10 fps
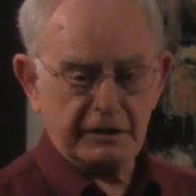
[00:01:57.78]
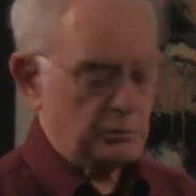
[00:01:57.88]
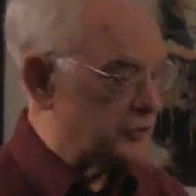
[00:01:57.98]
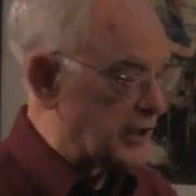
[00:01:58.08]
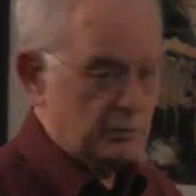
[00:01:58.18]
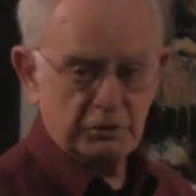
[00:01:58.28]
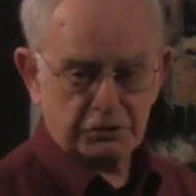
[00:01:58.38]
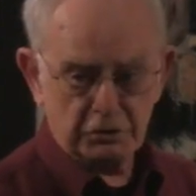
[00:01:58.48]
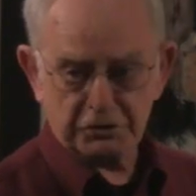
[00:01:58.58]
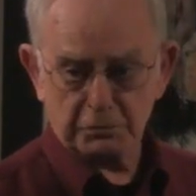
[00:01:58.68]
and Iwo Jima
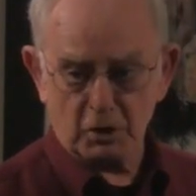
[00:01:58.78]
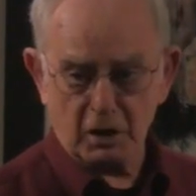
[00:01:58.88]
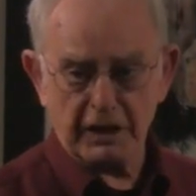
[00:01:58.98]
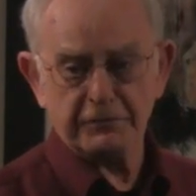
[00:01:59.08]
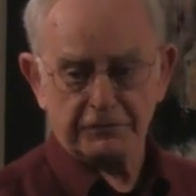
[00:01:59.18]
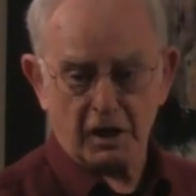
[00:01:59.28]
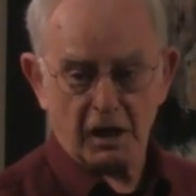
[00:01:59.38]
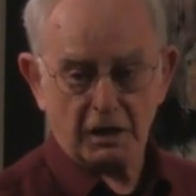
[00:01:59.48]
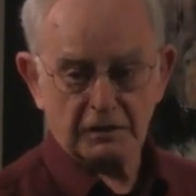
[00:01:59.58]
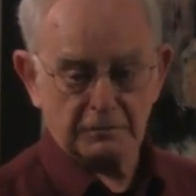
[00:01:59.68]
was too small and
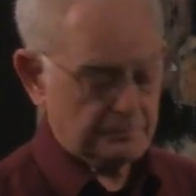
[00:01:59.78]
far.